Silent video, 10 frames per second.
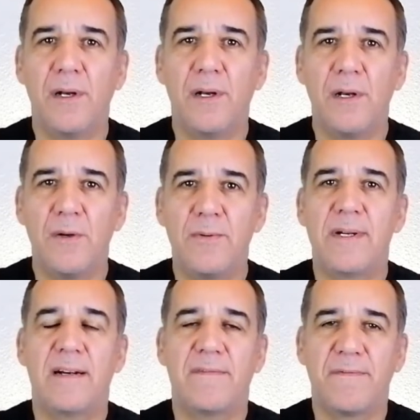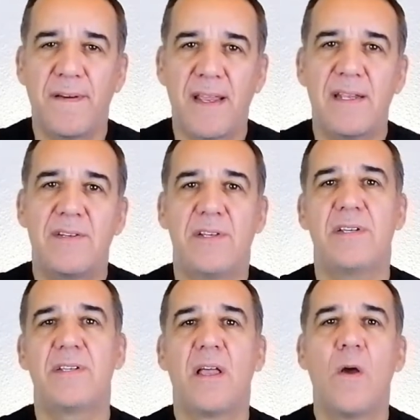lunar
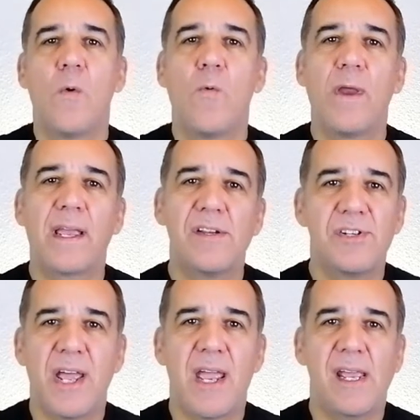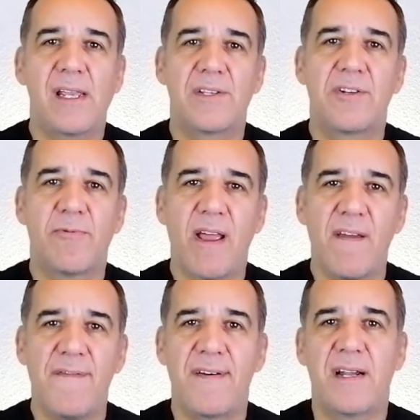phases. We can take as the
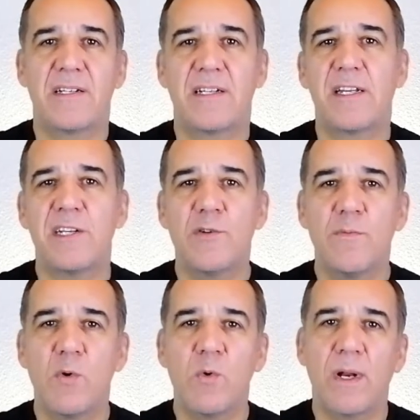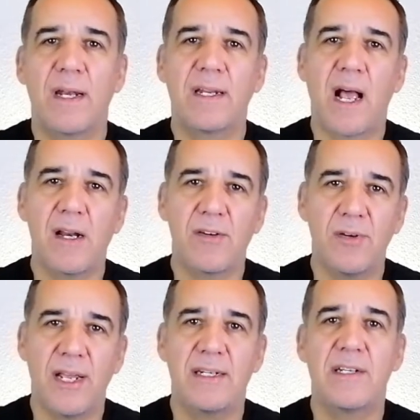reference the new moon and
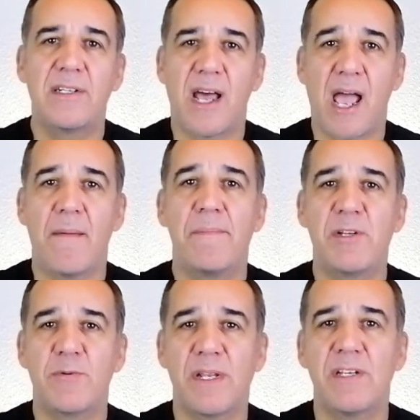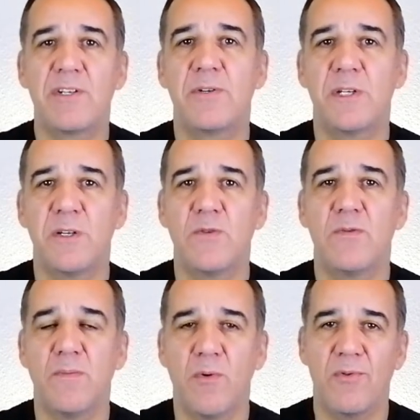calculate the time between two new
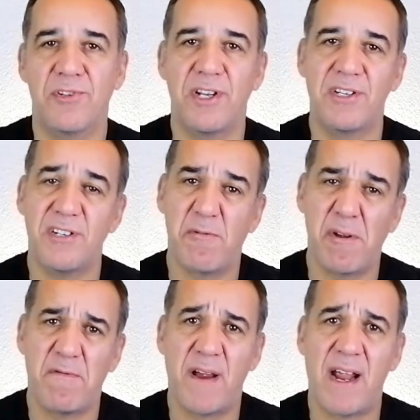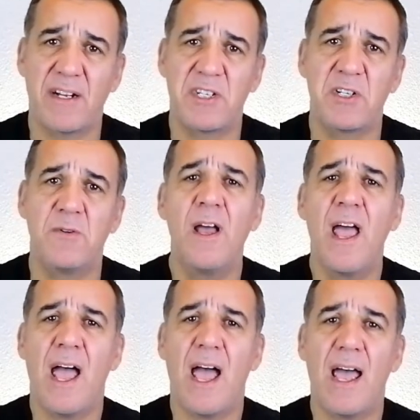moons. This is referred to
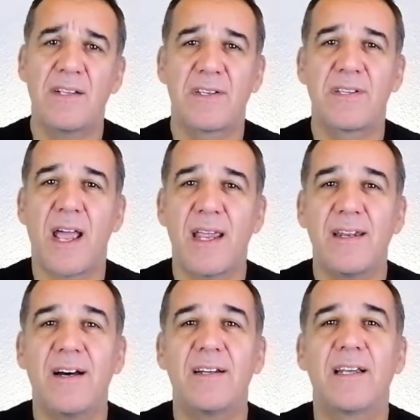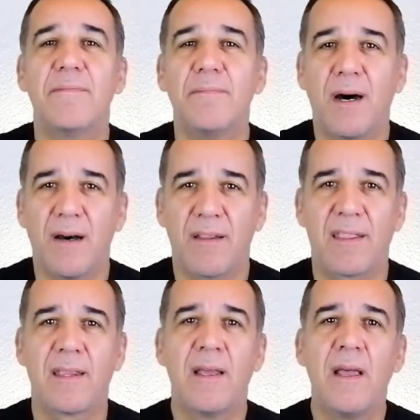as a synodic month